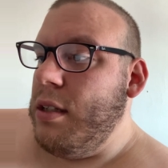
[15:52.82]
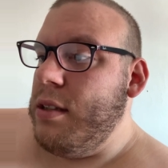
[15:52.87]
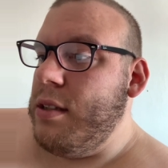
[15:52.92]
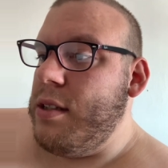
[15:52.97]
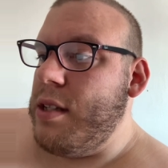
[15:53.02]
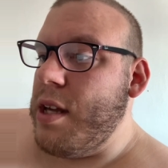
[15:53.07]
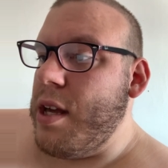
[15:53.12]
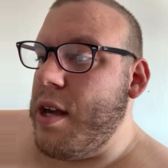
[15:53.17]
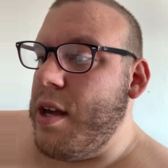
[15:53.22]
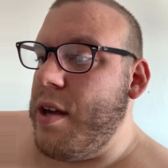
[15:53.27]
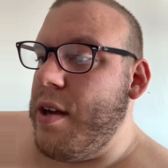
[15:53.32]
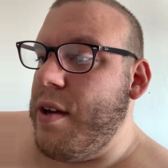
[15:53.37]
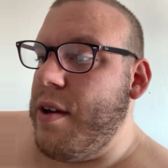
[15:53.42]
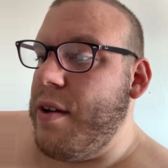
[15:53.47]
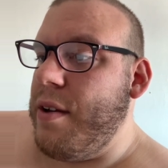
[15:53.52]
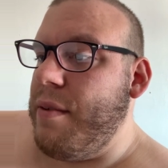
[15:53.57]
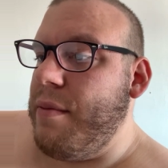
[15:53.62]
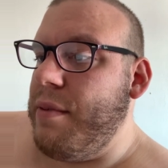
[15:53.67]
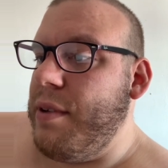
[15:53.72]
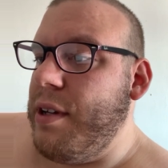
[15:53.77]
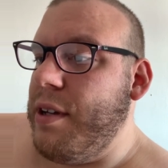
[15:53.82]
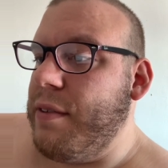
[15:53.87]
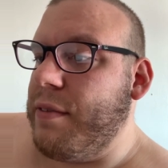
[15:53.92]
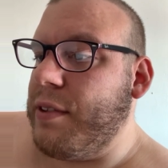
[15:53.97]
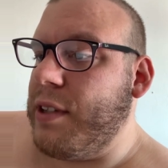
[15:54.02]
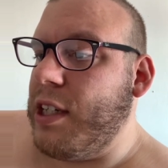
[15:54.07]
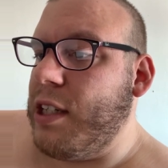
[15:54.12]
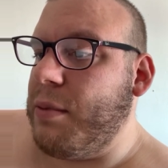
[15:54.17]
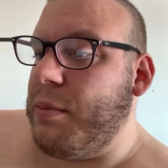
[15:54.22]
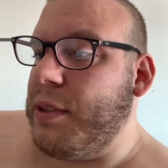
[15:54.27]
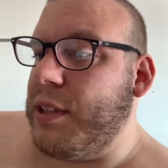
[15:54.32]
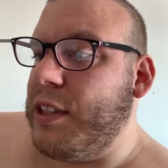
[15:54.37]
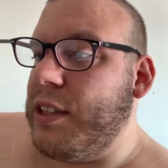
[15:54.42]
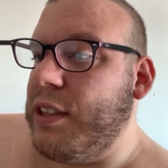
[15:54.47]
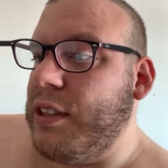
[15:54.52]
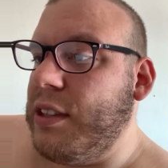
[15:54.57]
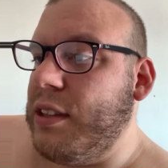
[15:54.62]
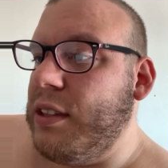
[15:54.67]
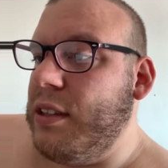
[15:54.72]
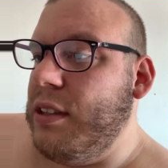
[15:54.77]
Damn. Yeah, I forgot about
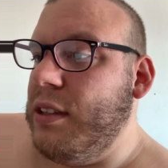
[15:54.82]
that.